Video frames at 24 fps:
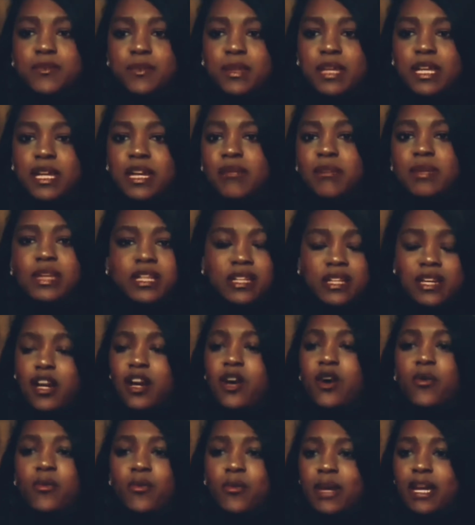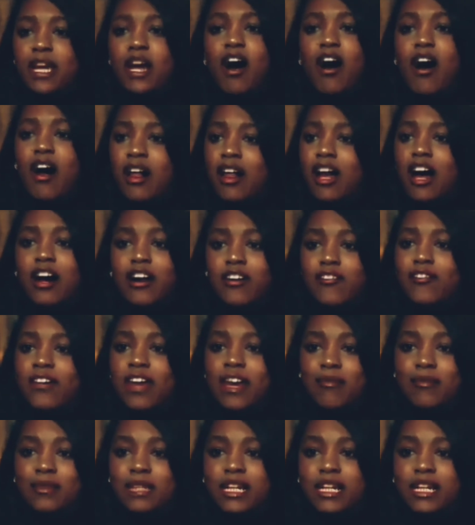playing a guessing game. We ain't talking about